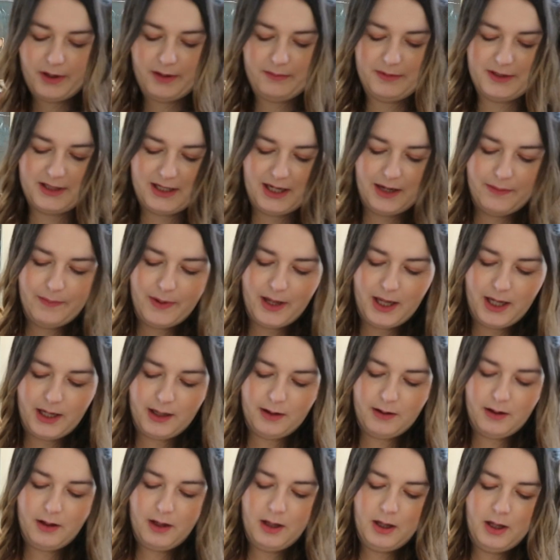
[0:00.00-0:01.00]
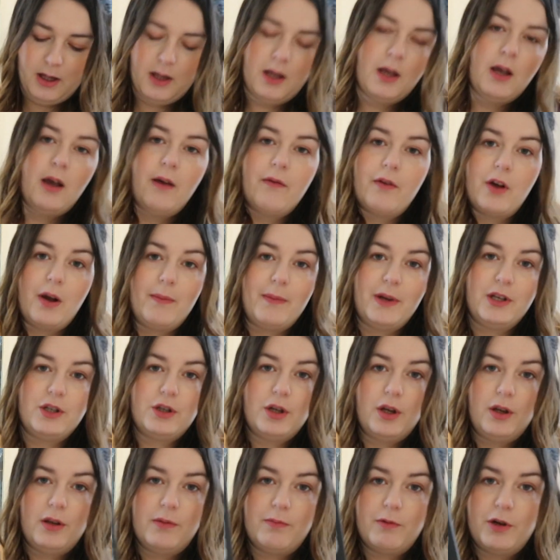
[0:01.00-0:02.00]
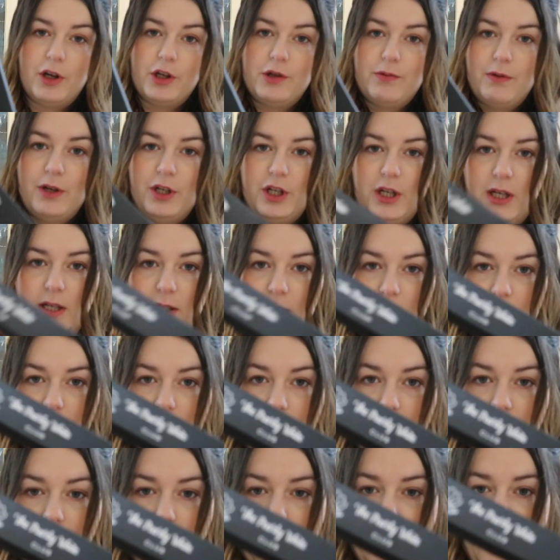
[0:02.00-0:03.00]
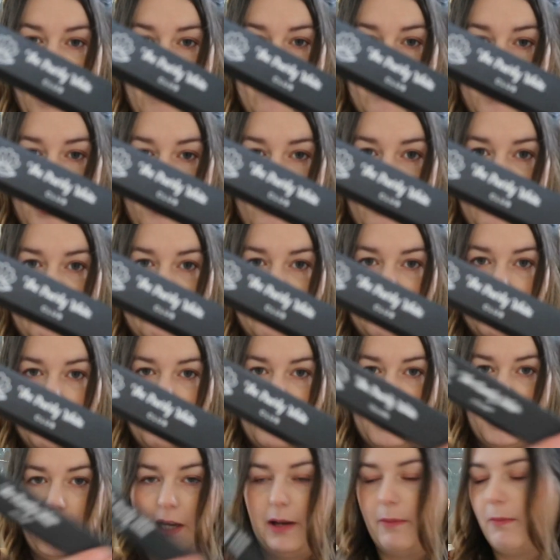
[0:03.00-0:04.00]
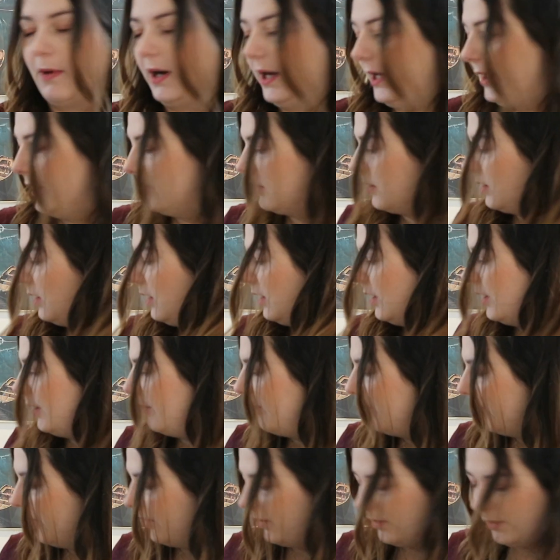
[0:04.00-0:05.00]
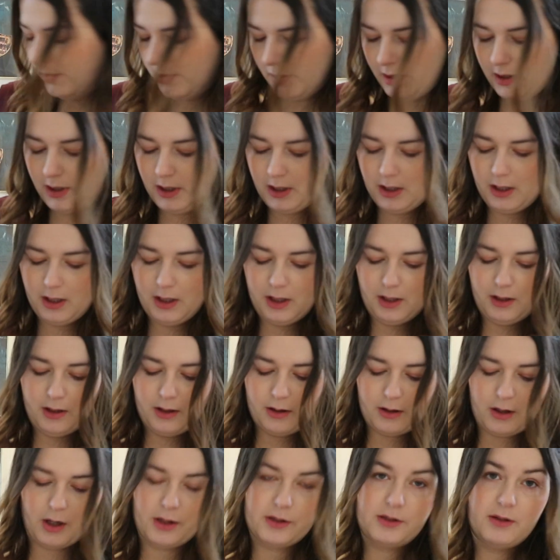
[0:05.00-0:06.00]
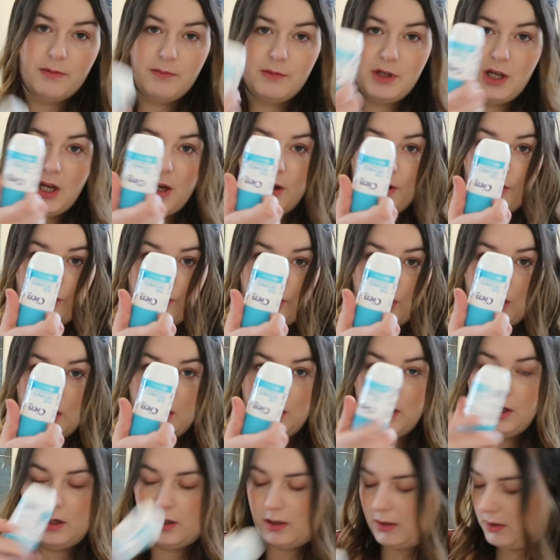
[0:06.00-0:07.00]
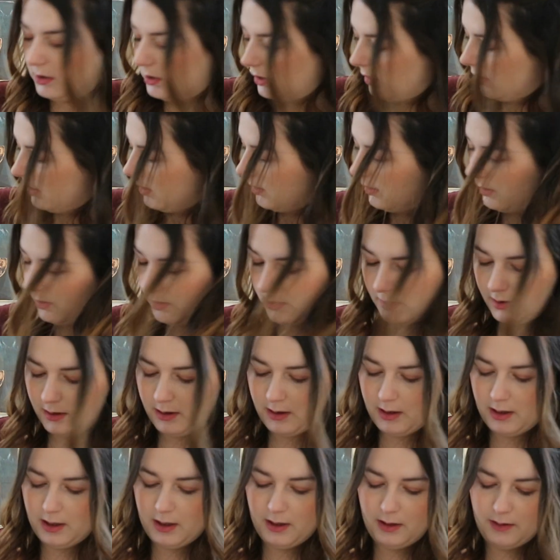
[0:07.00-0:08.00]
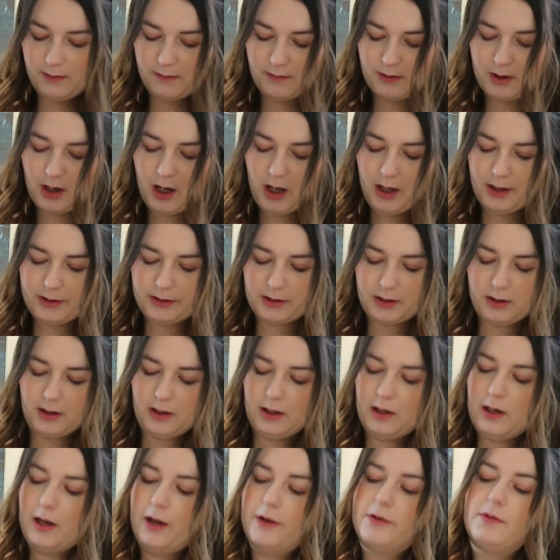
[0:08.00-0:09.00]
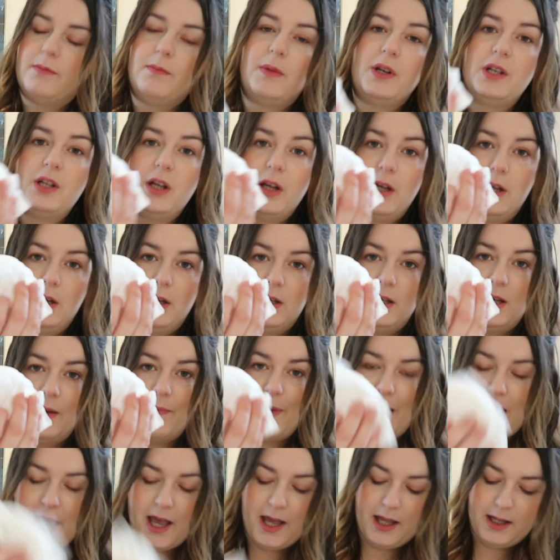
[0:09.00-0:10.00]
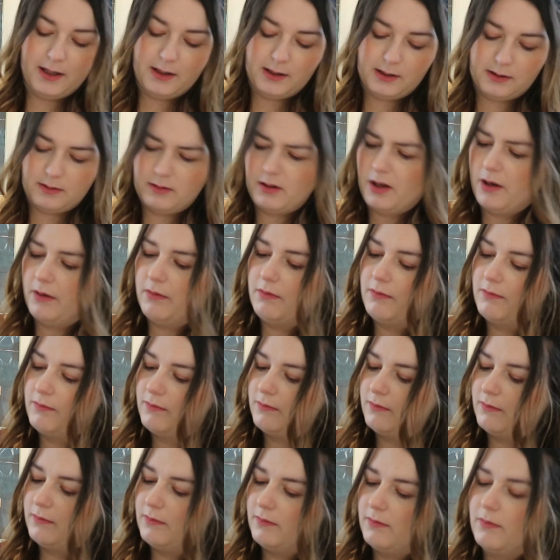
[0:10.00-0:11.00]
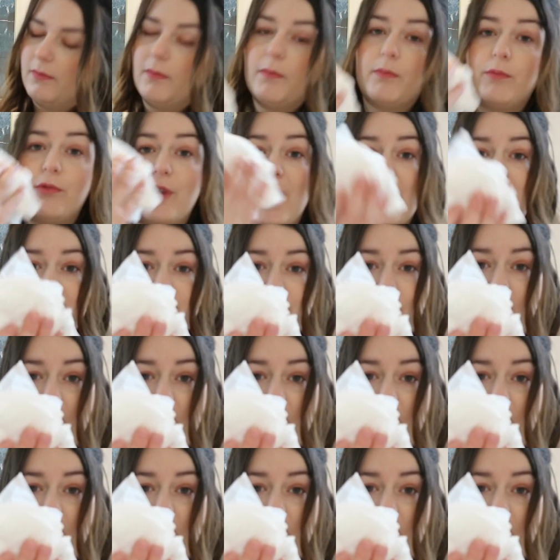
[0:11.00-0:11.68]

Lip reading: when I'm sleeping. I've got my toothbrush, which is a bamboo one from the Pearly White Club. Got some deodorant. Got loads of maternity pads, no, breast